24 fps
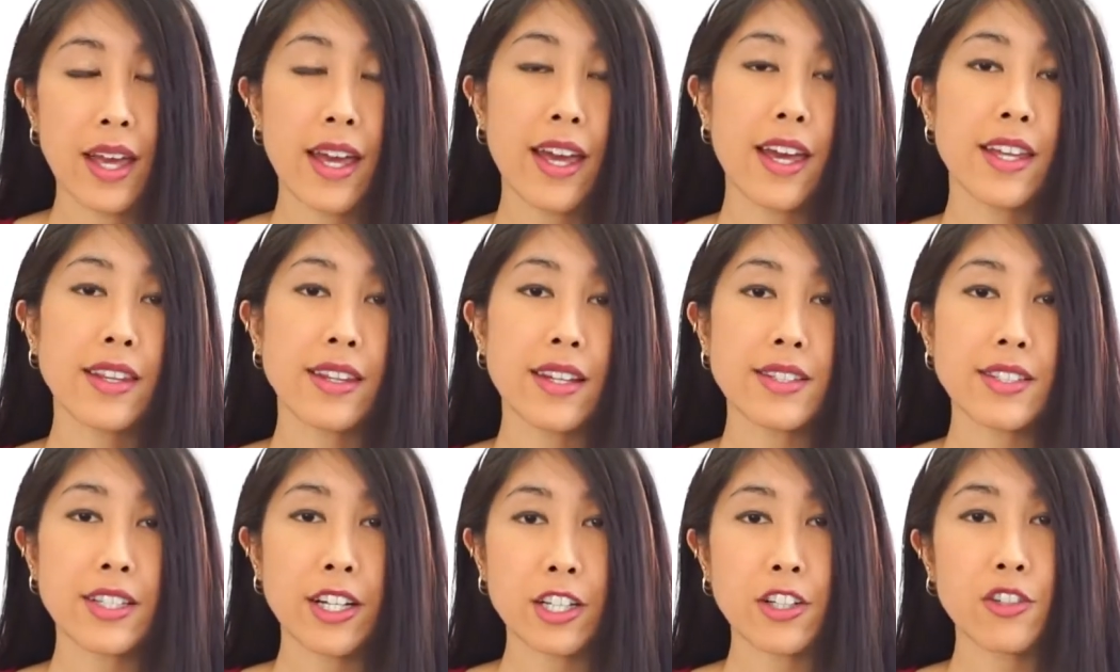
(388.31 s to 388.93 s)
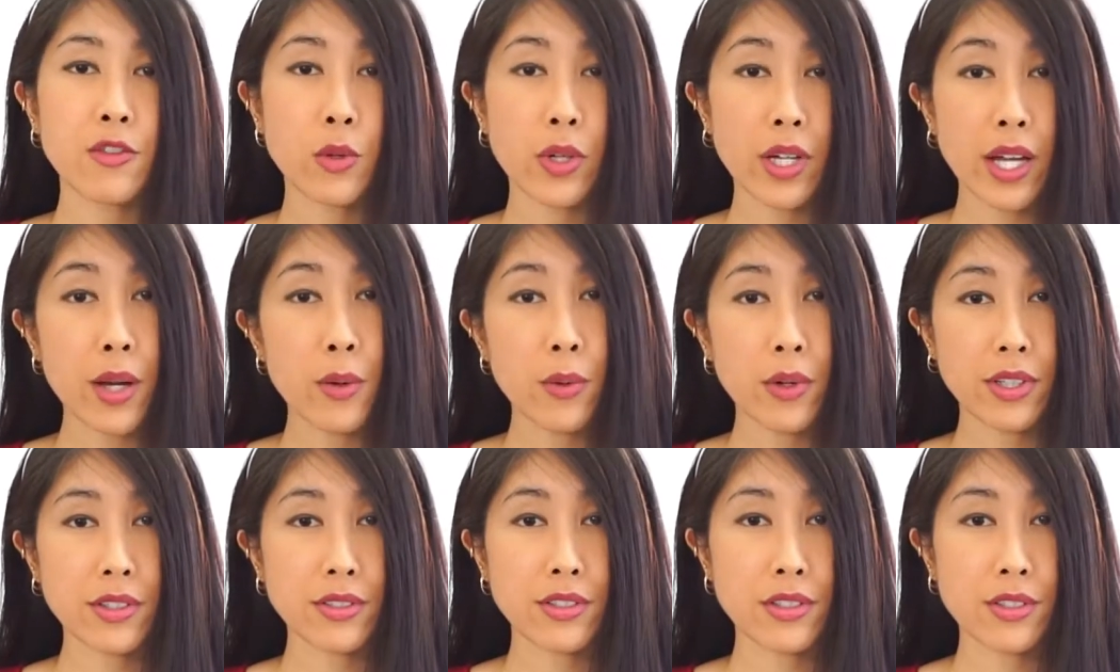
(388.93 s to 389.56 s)
And that's kind of what
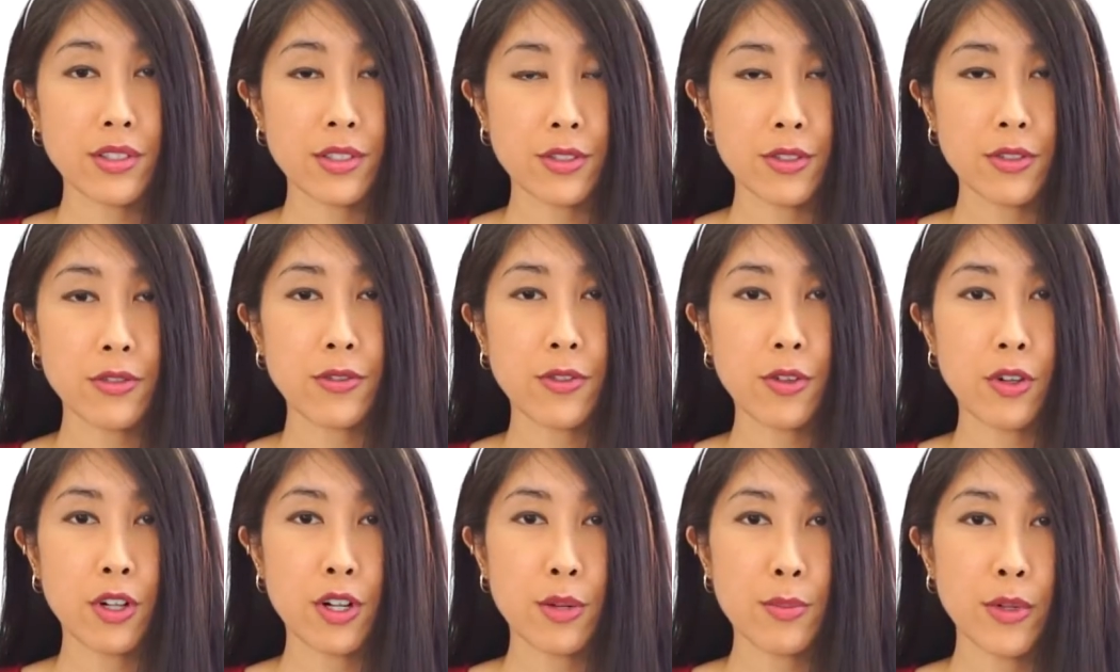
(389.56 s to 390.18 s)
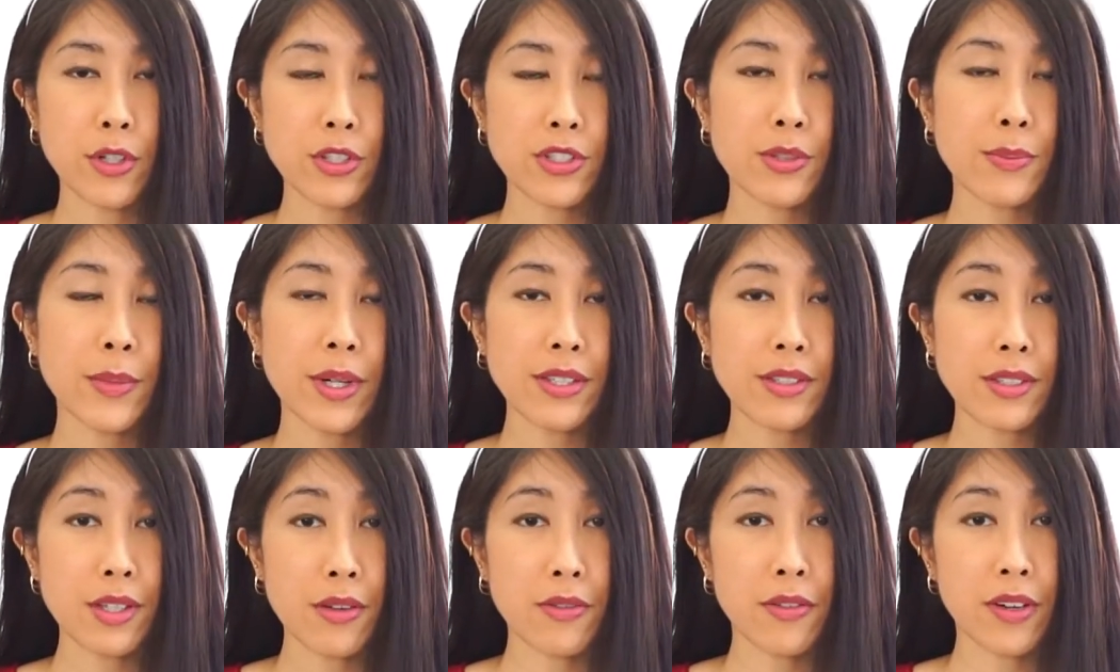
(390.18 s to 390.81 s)
I wanted to do for most of
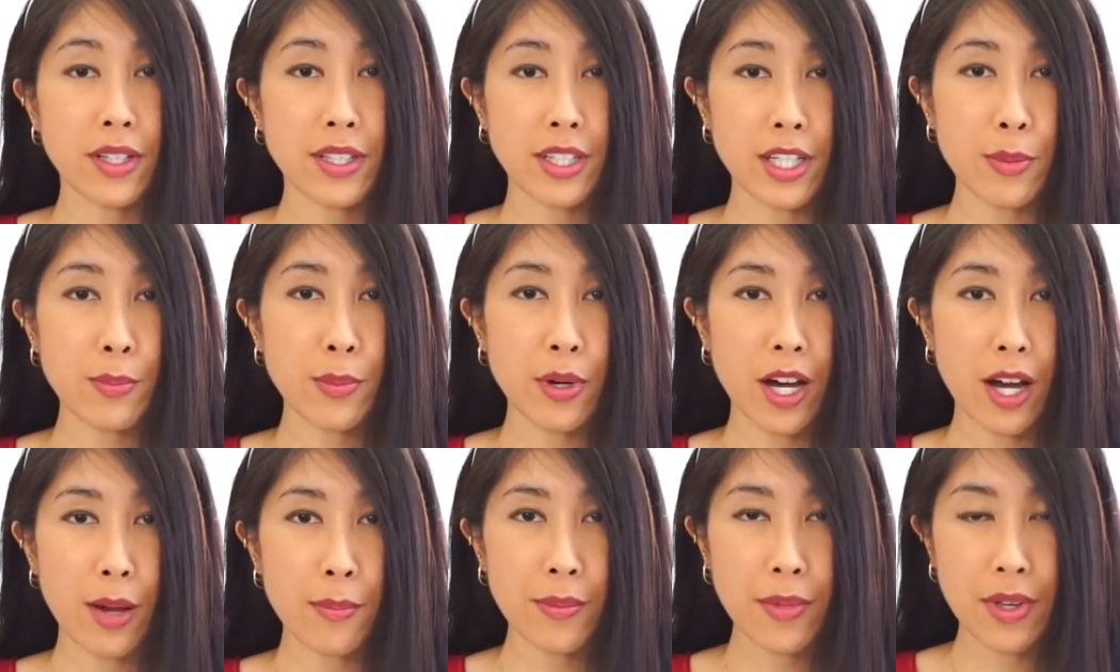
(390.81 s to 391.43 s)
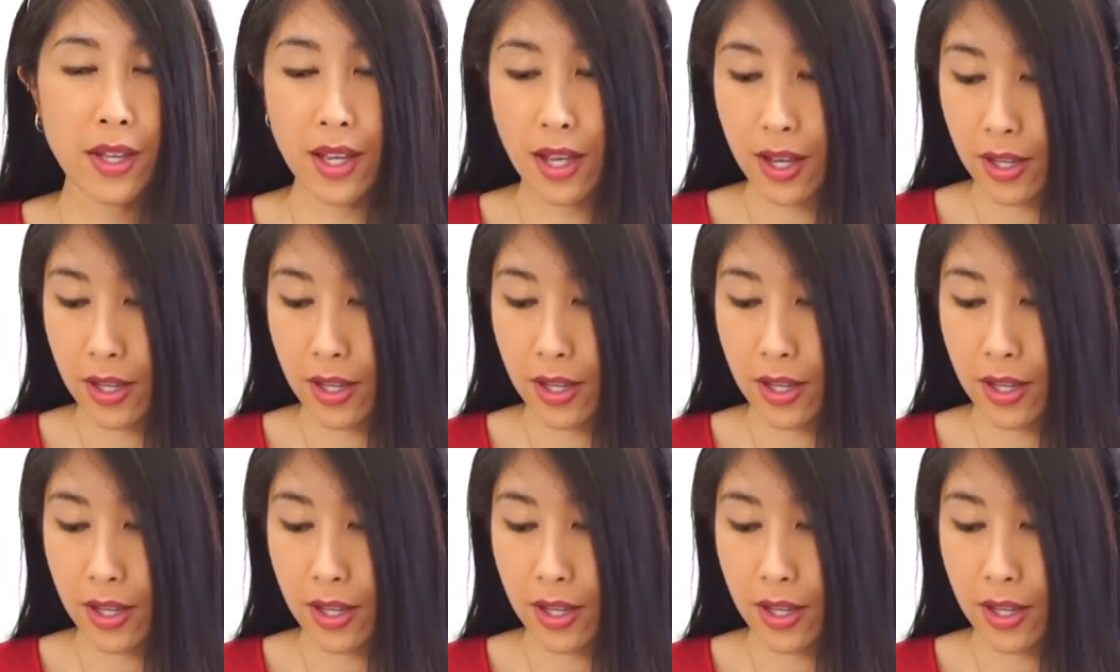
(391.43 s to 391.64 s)
my stuff on Depop.